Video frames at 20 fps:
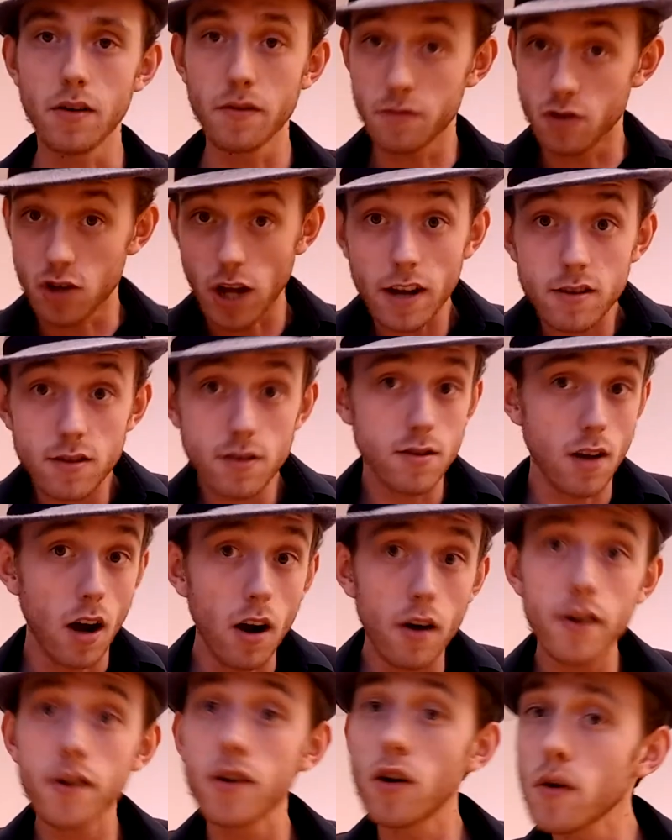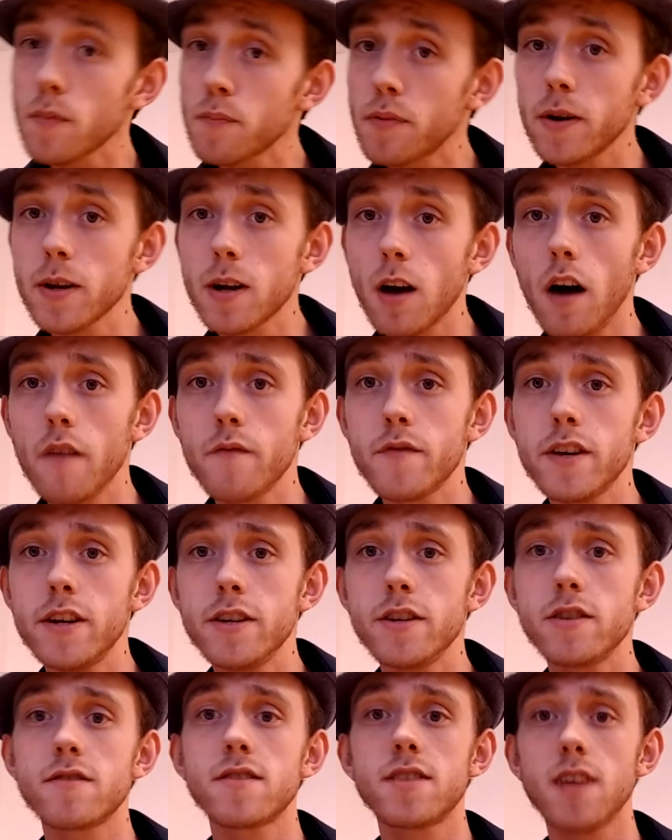chances are you're pretty
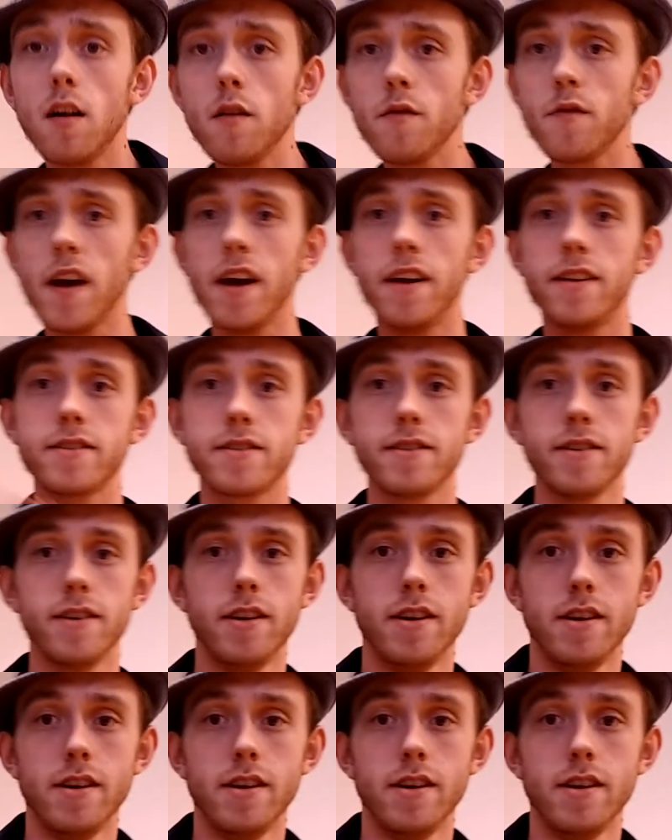confident yourself, and